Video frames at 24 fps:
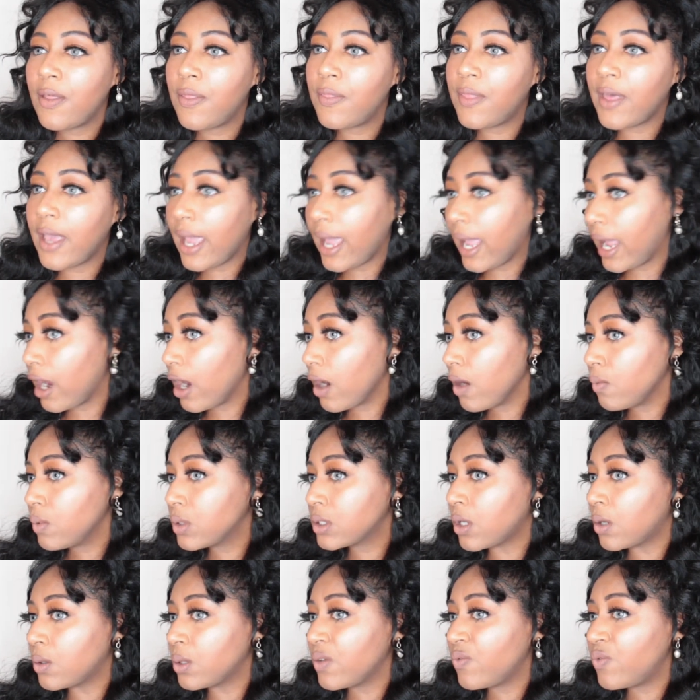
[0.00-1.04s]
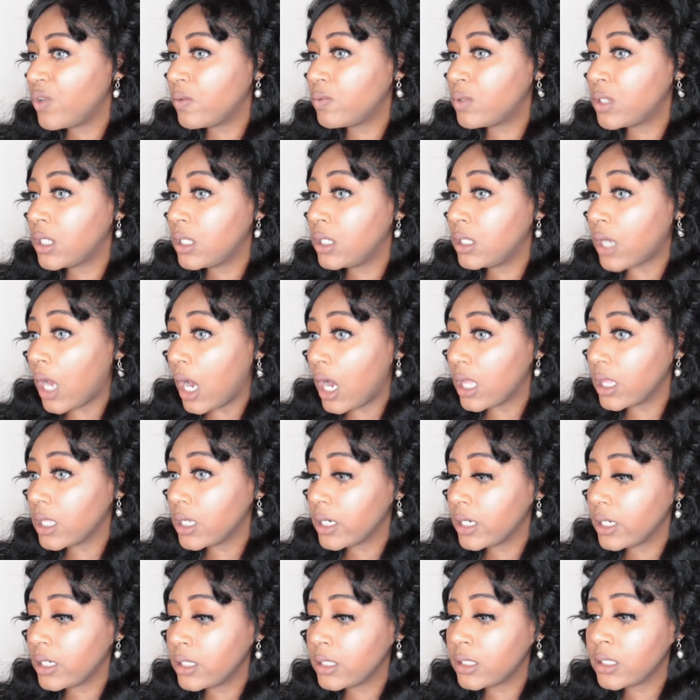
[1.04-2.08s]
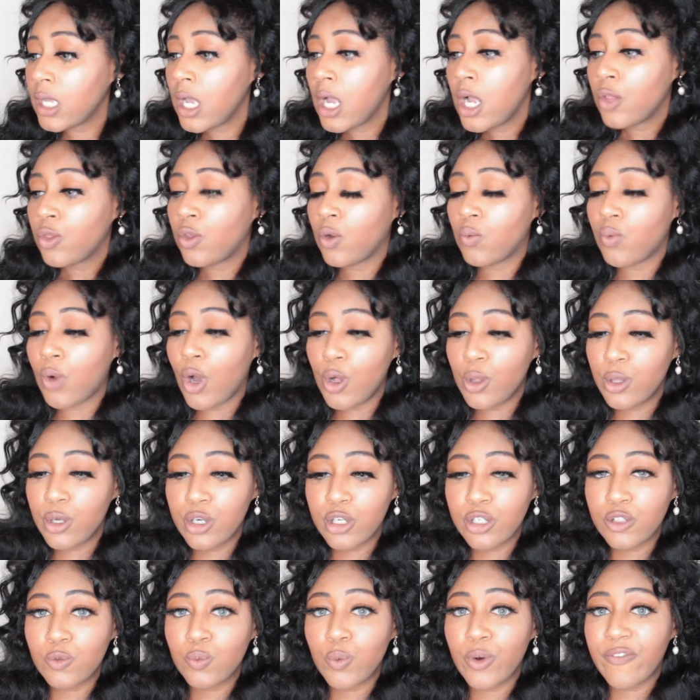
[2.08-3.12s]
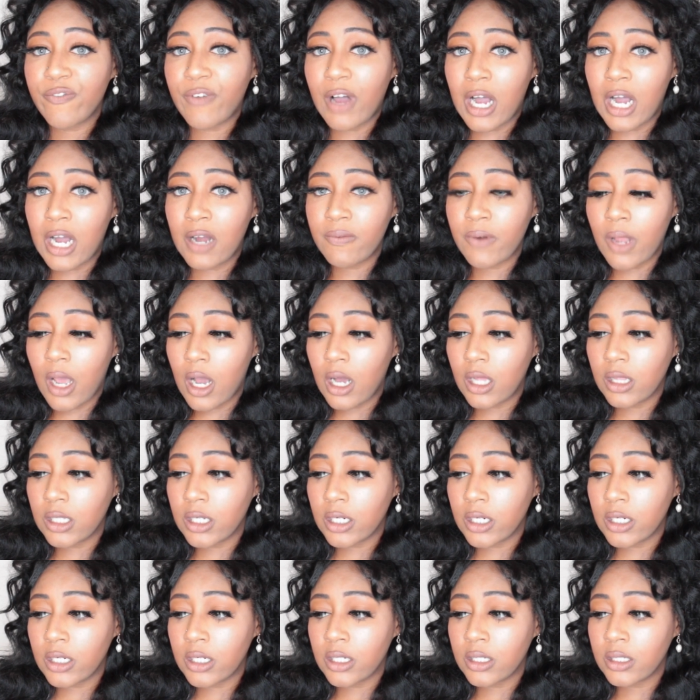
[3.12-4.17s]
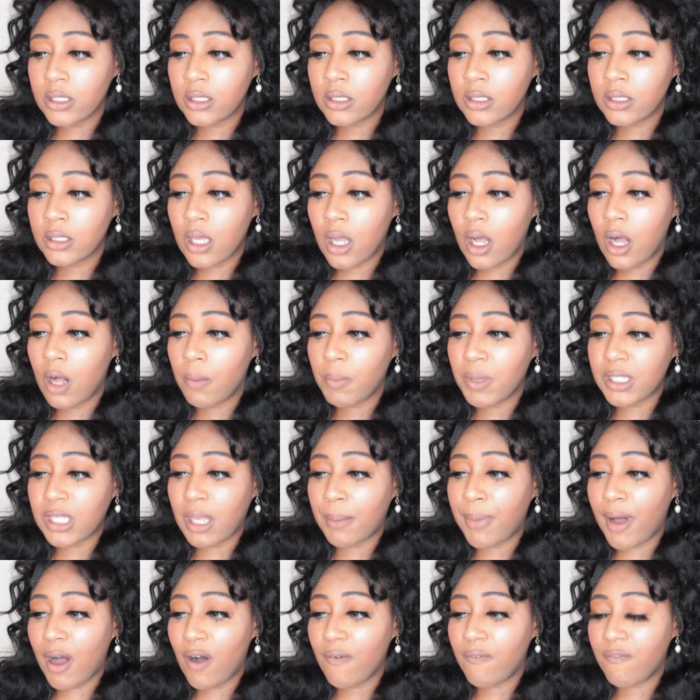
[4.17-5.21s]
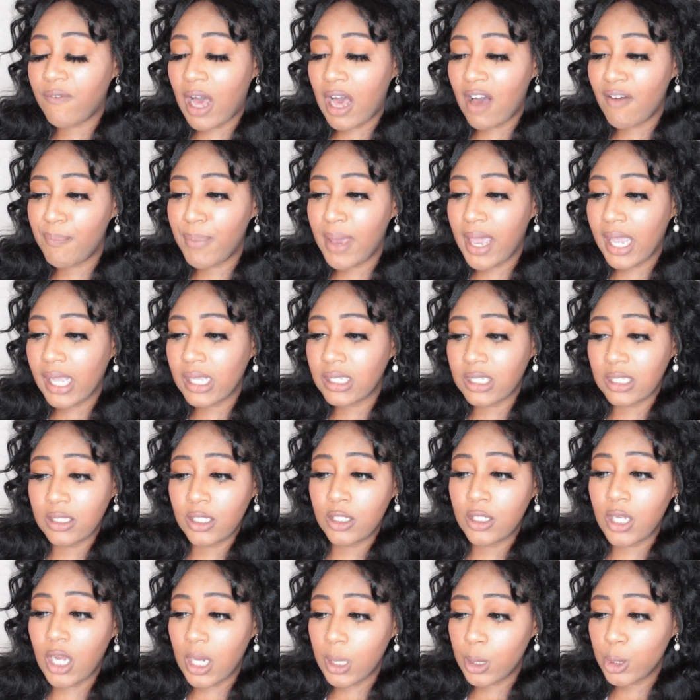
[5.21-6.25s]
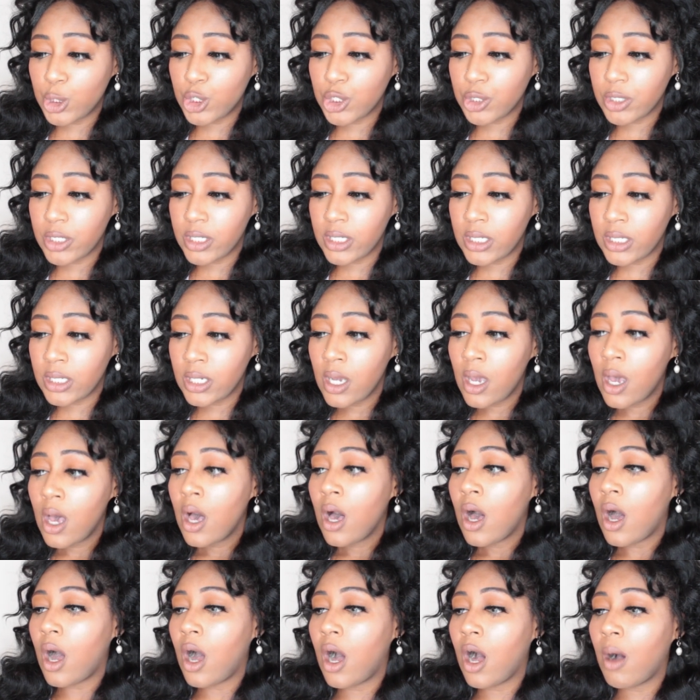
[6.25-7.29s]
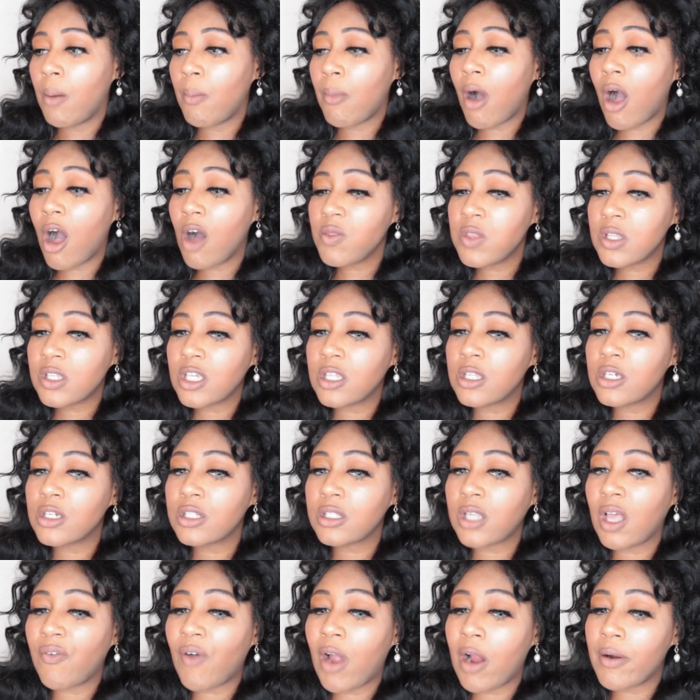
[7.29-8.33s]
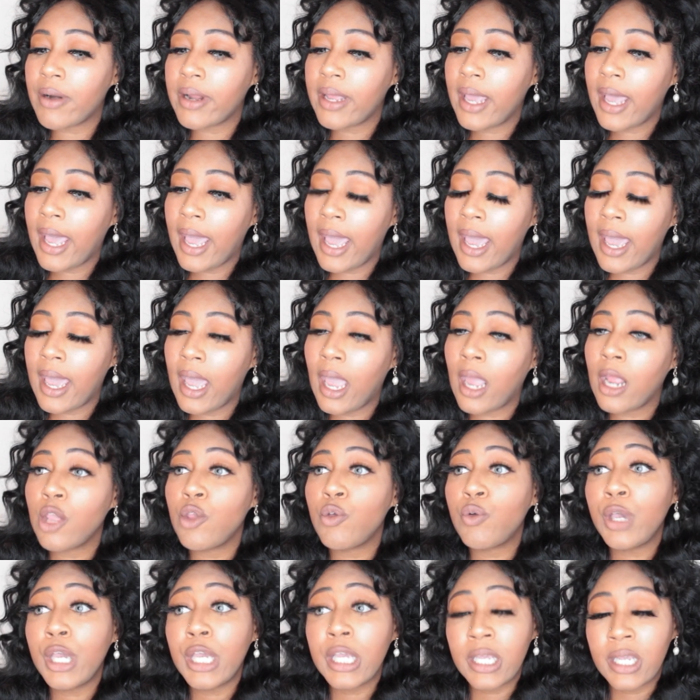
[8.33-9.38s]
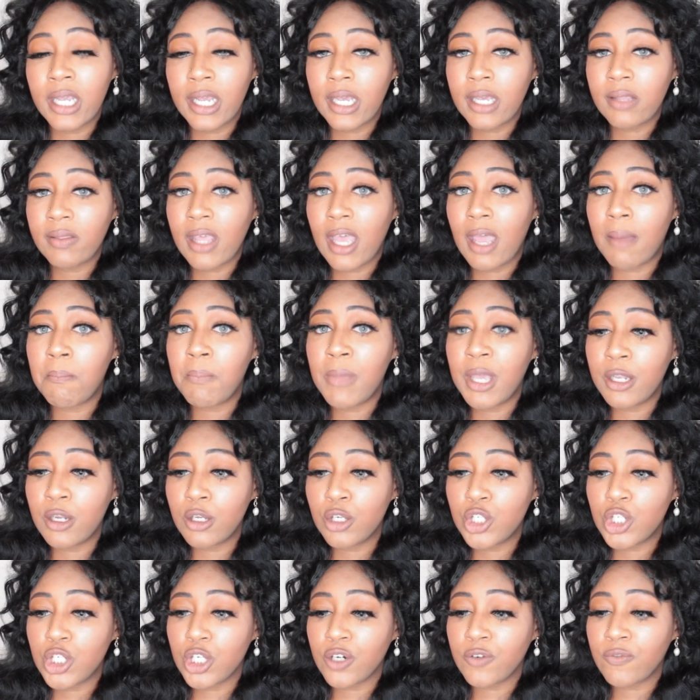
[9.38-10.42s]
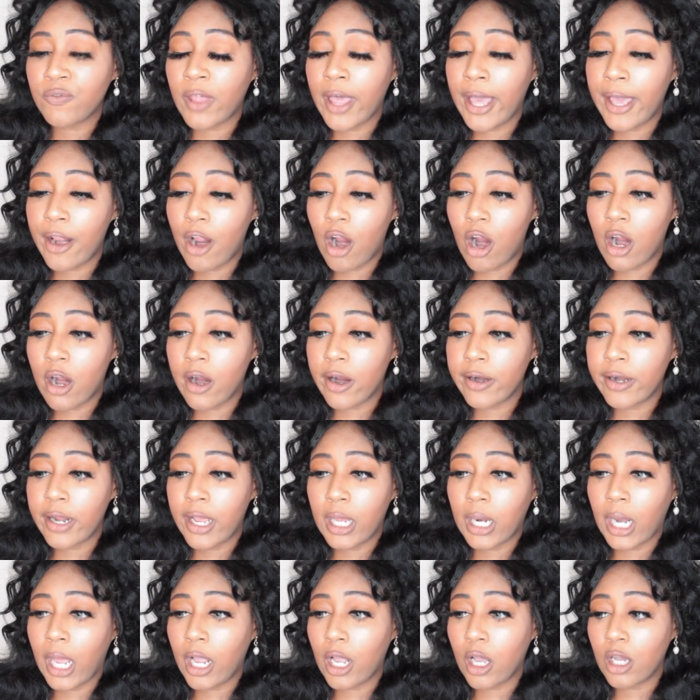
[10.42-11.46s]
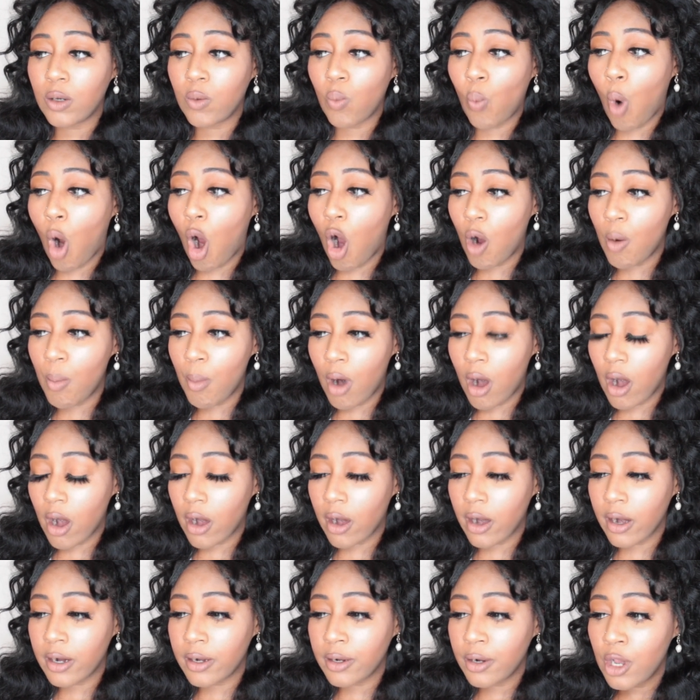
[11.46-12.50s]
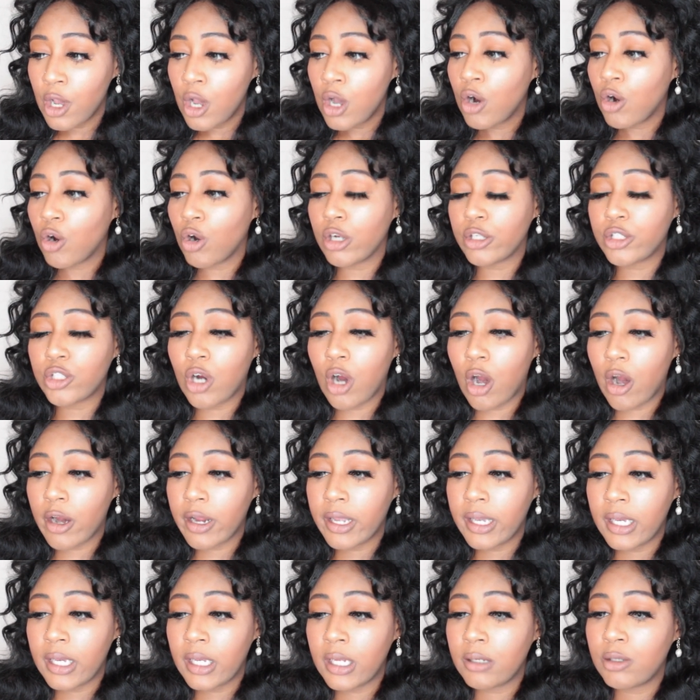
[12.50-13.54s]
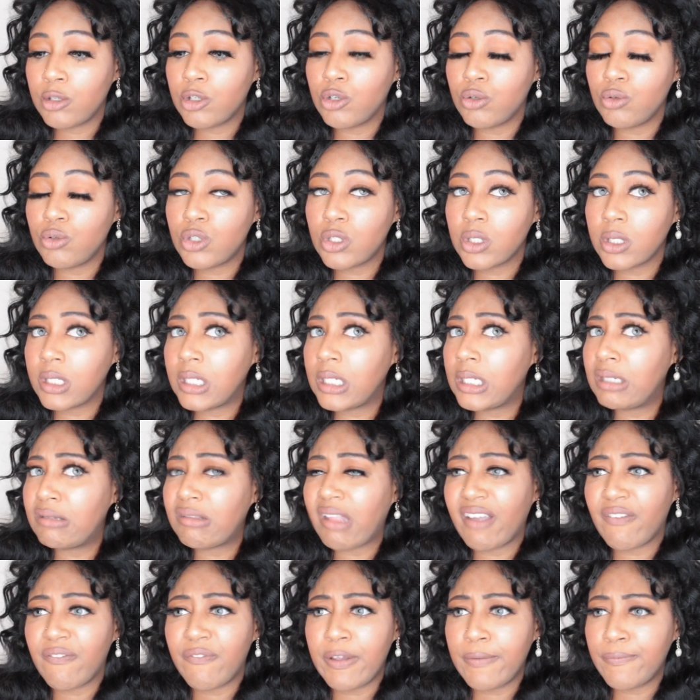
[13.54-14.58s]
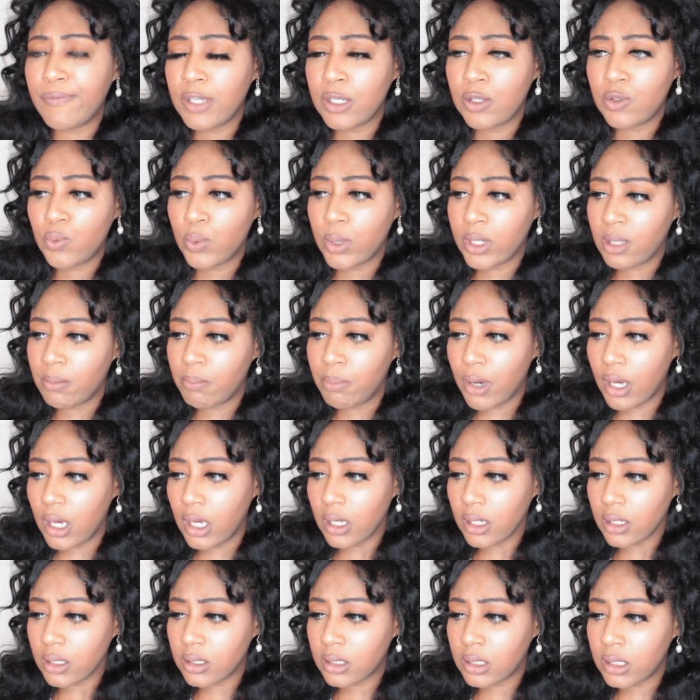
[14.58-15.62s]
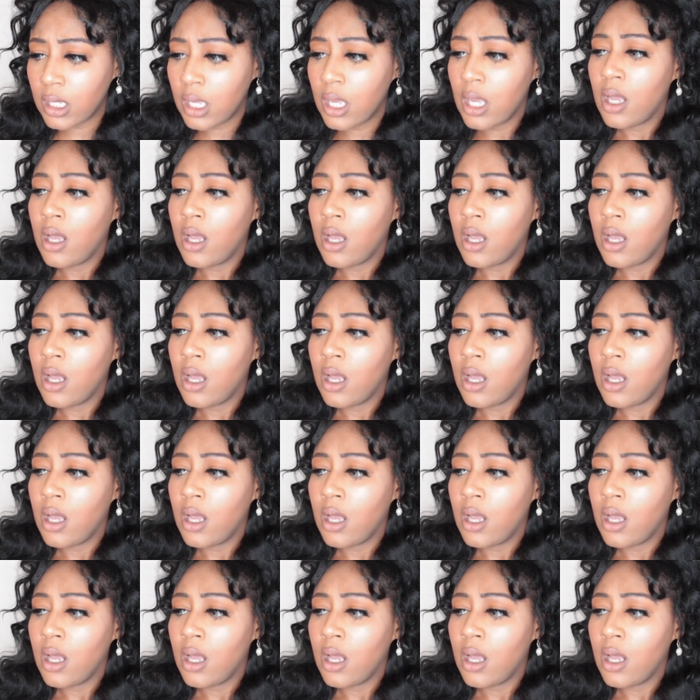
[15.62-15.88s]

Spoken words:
the hair was only $15, The rollers were $5 because I bought 5 packs at the Dollar Tree. All this other stuff I already had. You can get that miniature flat iron at like a Walmart or a Target, usually like 15-20 bucks.